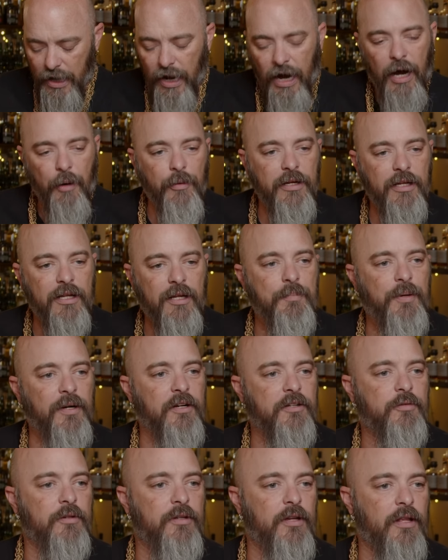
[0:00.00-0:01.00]
I want to compare
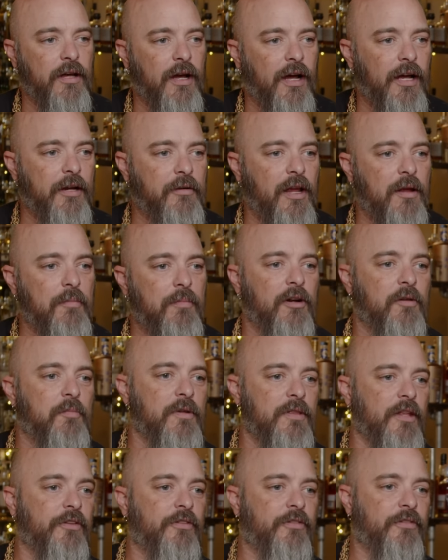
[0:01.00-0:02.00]
it to another high rye
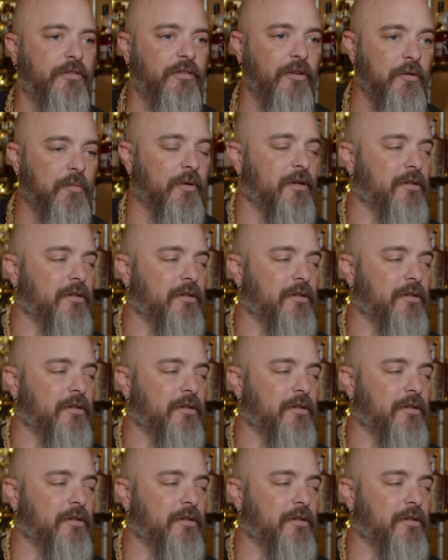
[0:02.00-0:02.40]
bourbon that's super